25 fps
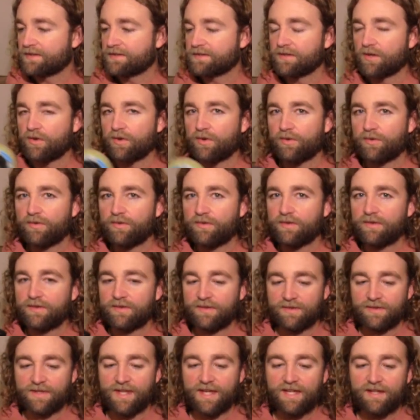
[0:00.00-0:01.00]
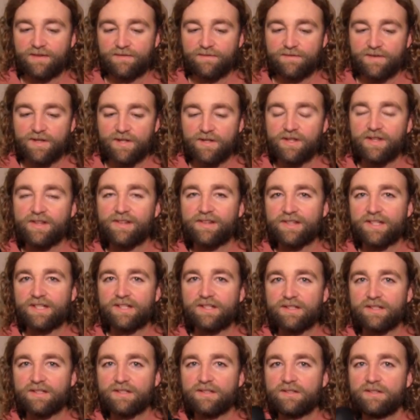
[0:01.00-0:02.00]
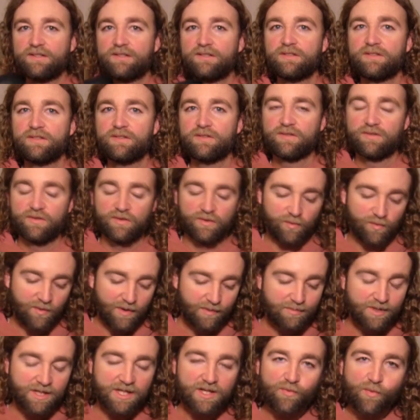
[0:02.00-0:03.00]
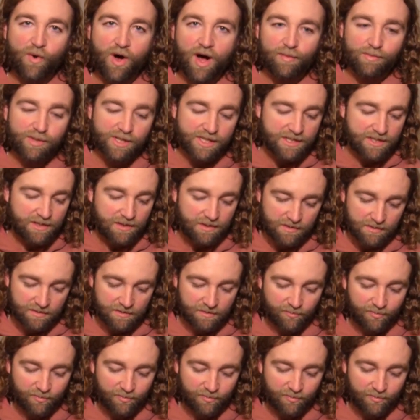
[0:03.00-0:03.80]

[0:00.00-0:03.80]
So they can feel a little wibbly wobbly,